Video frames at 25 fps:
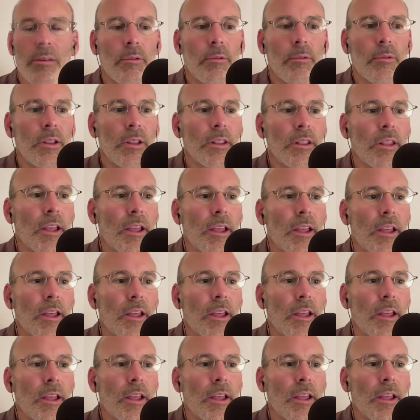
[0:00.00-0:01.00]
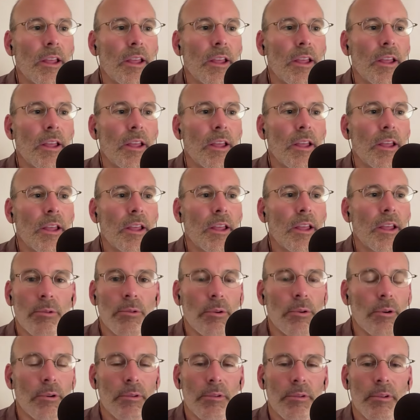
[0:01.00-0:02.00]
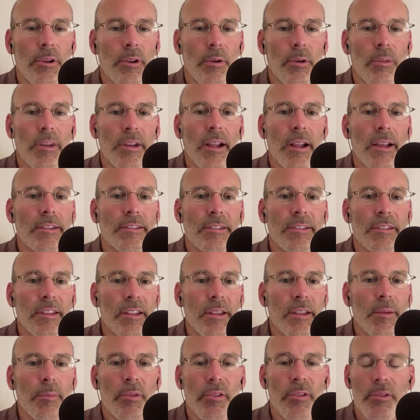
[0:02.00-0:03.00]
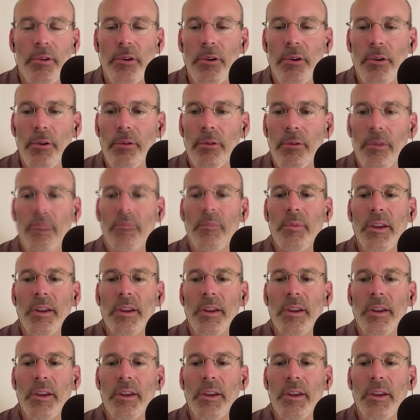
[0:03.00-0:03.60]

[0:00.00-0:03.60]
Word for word: what lecture did I miss in medical school? What did I sleep through?